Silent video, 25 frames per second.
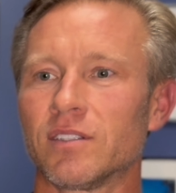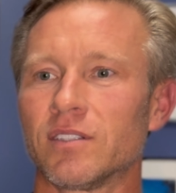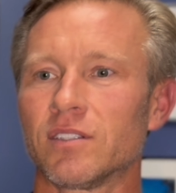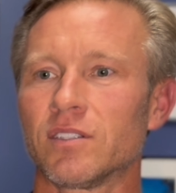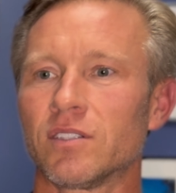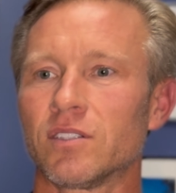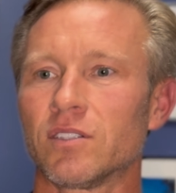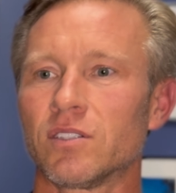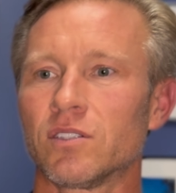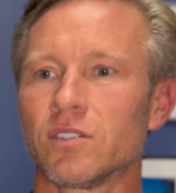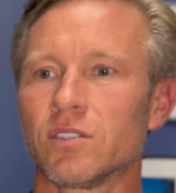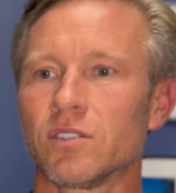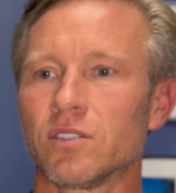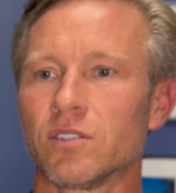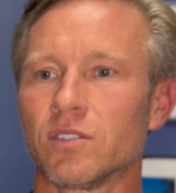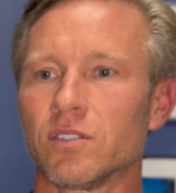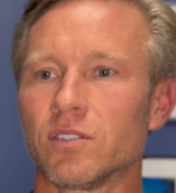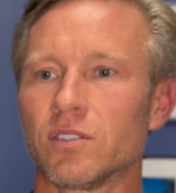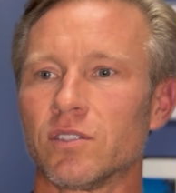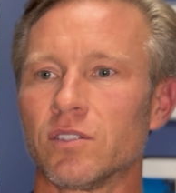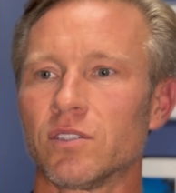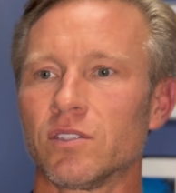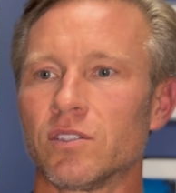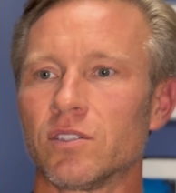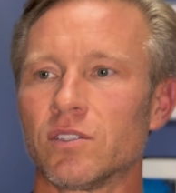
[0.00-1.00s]

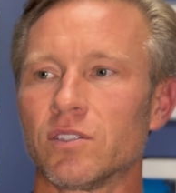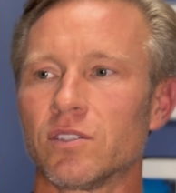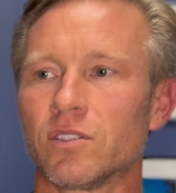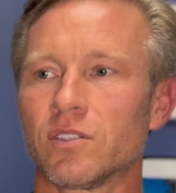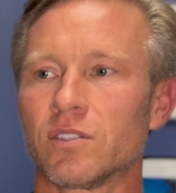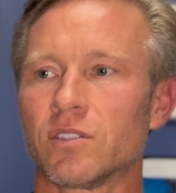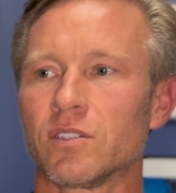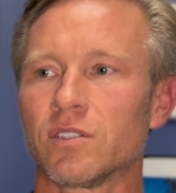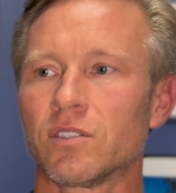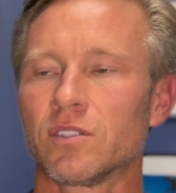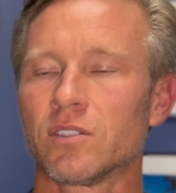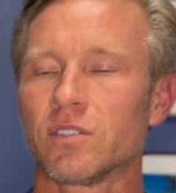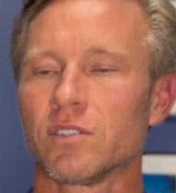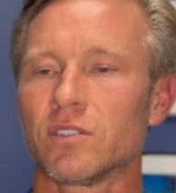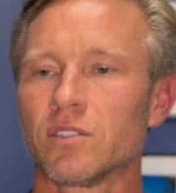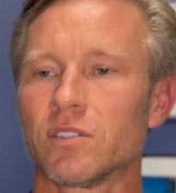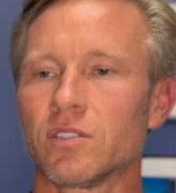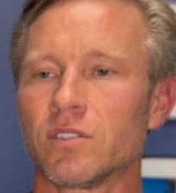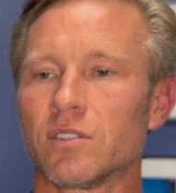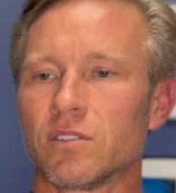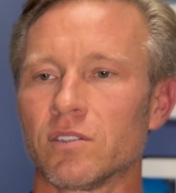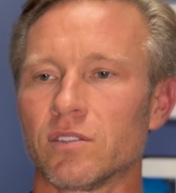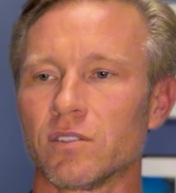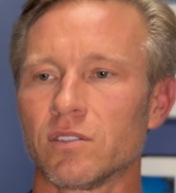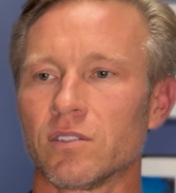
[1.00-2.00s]

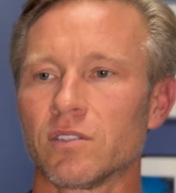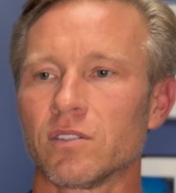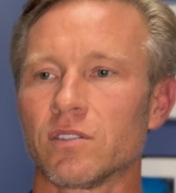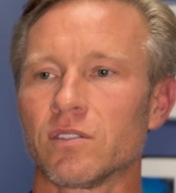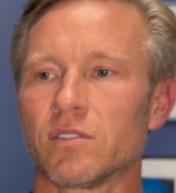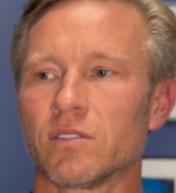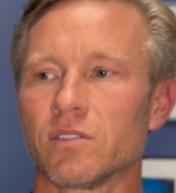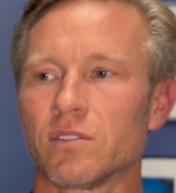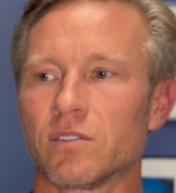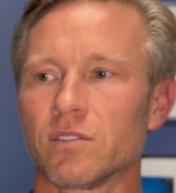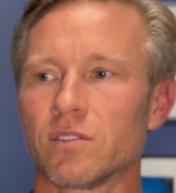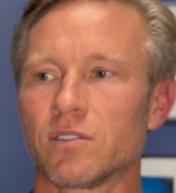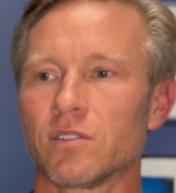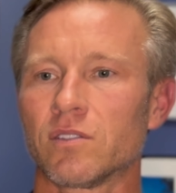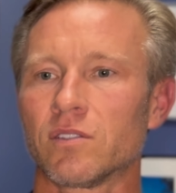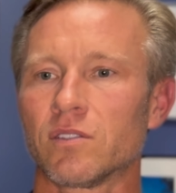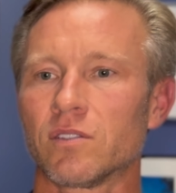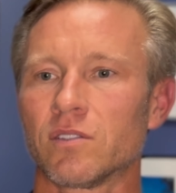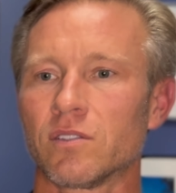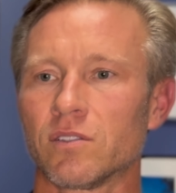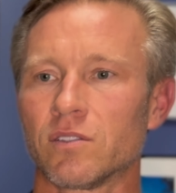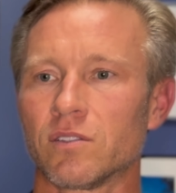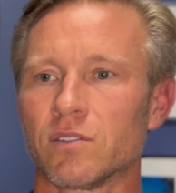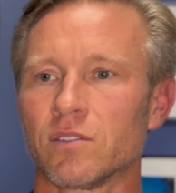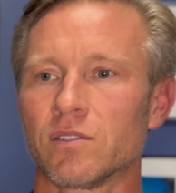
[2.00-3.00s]

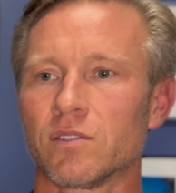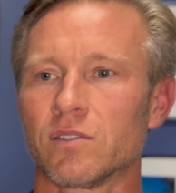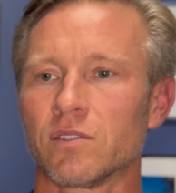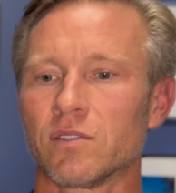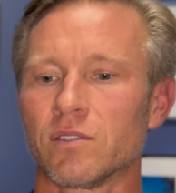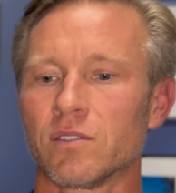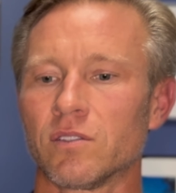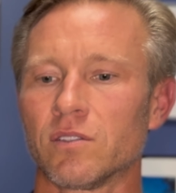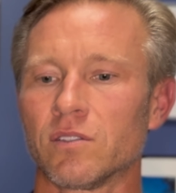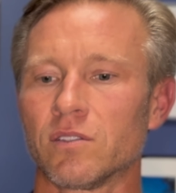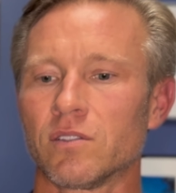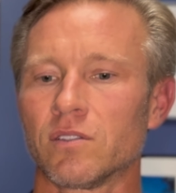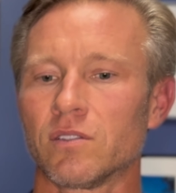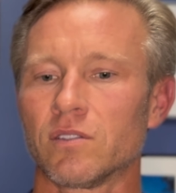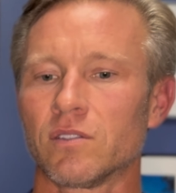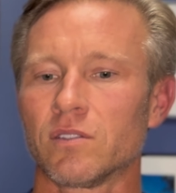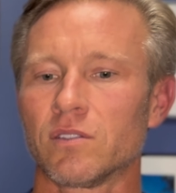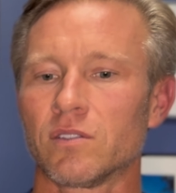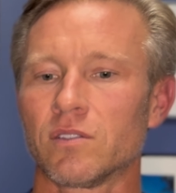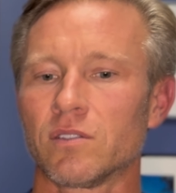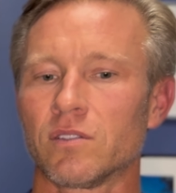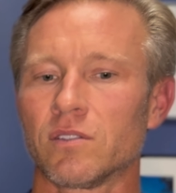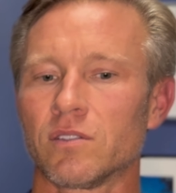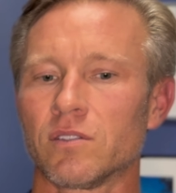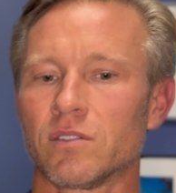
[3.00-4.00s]

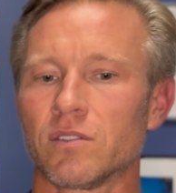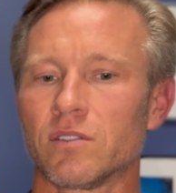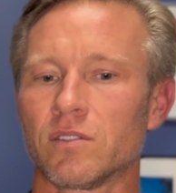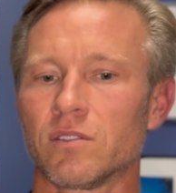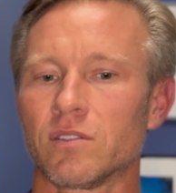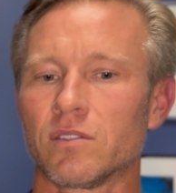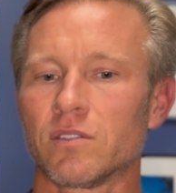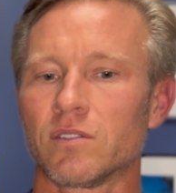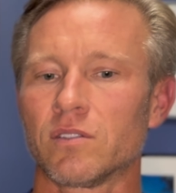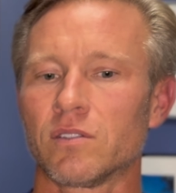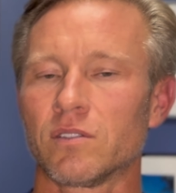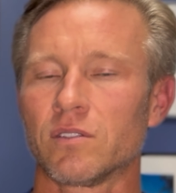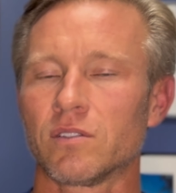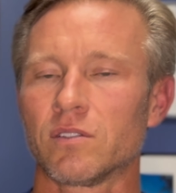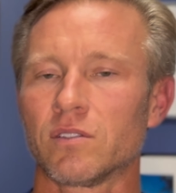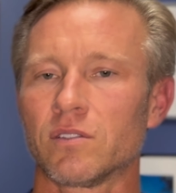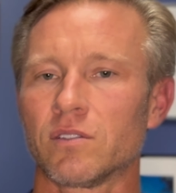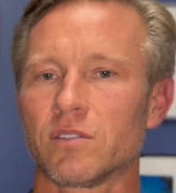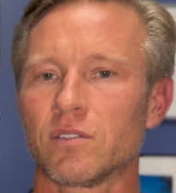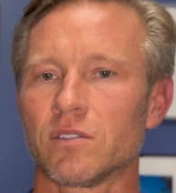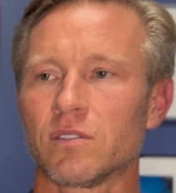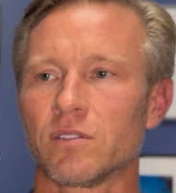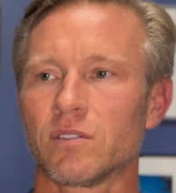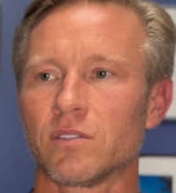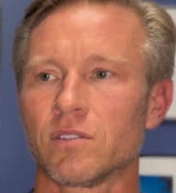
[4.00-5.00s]

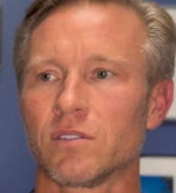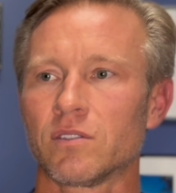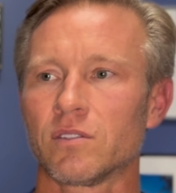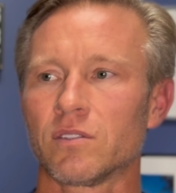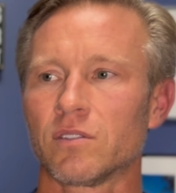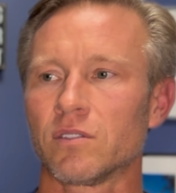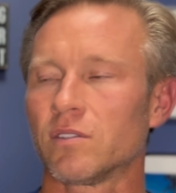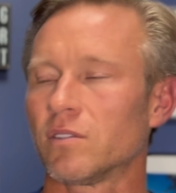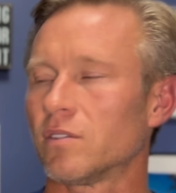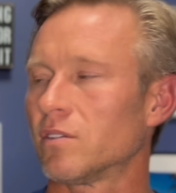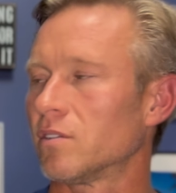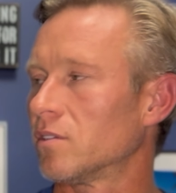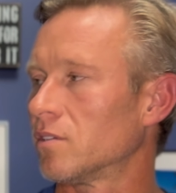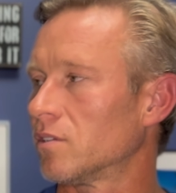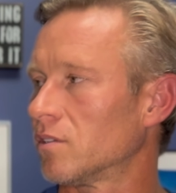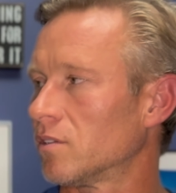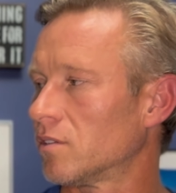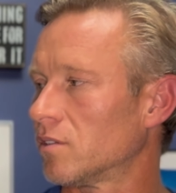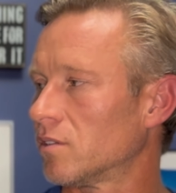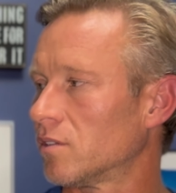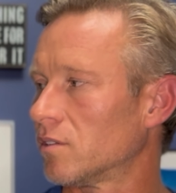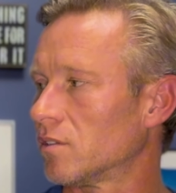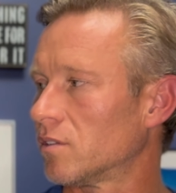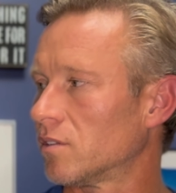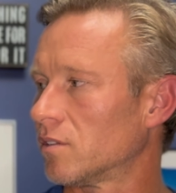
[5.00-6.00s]

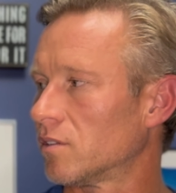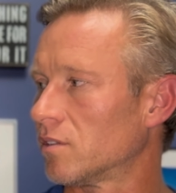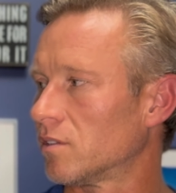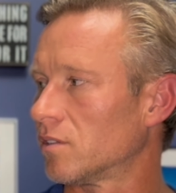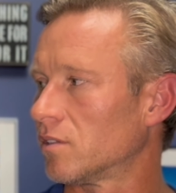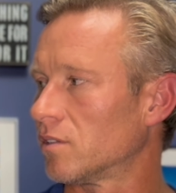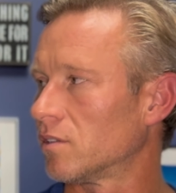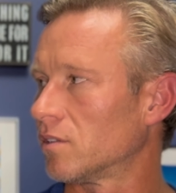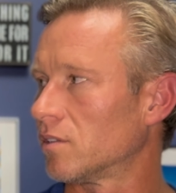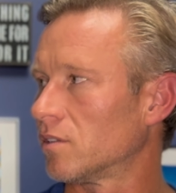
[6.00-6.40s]
The person shown says nothing.